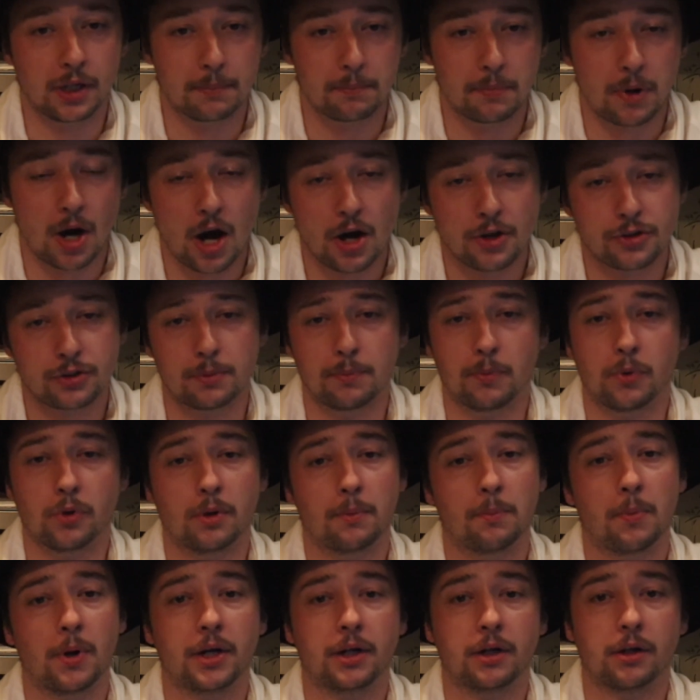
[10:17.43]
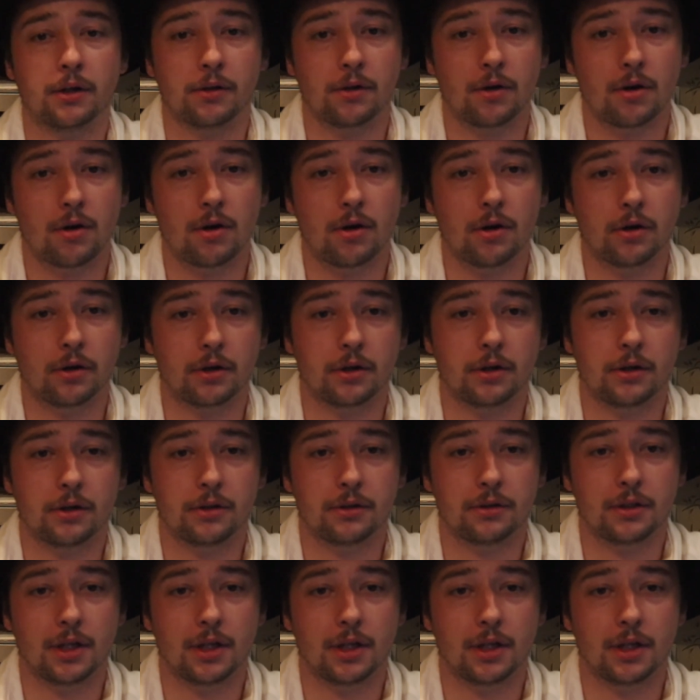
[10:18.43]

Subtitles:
impossible to bring along,